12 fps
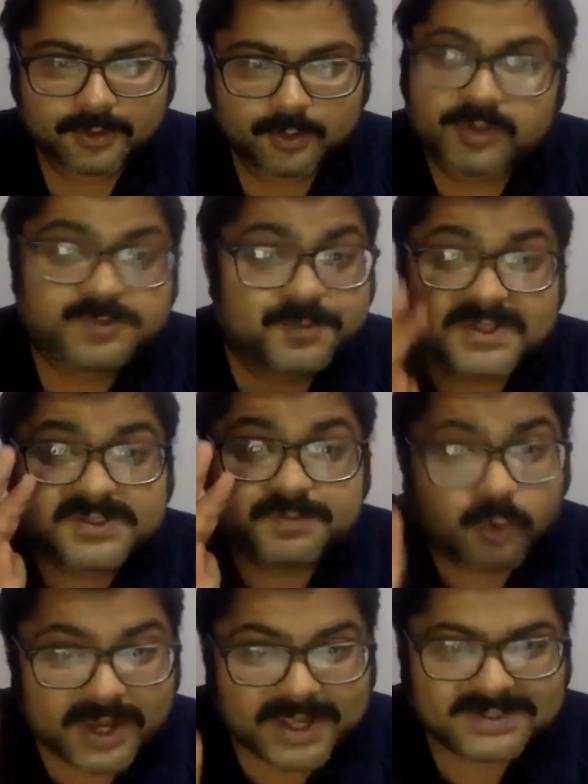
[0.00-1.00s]
which means
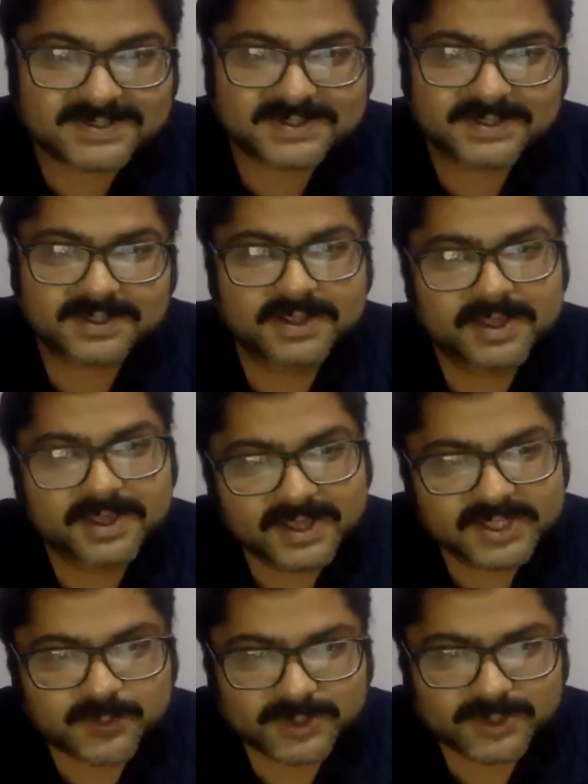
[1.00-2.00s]
police
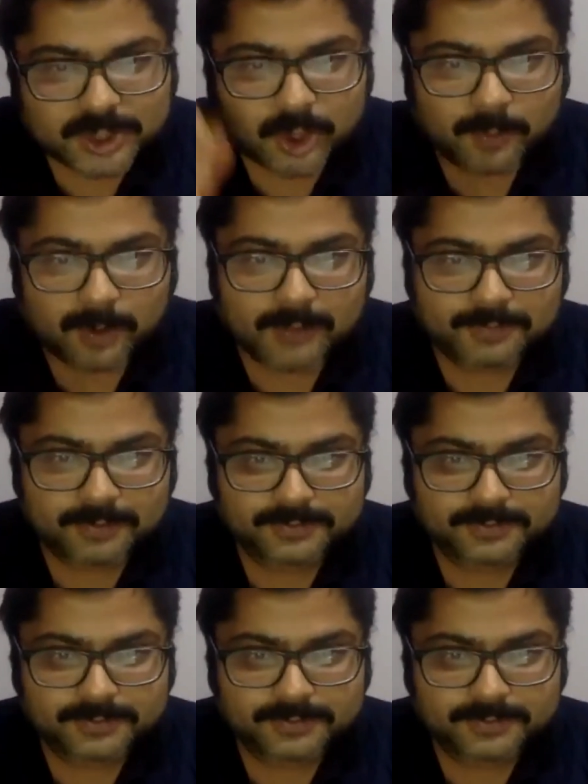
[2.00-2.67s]
is with the Nawab.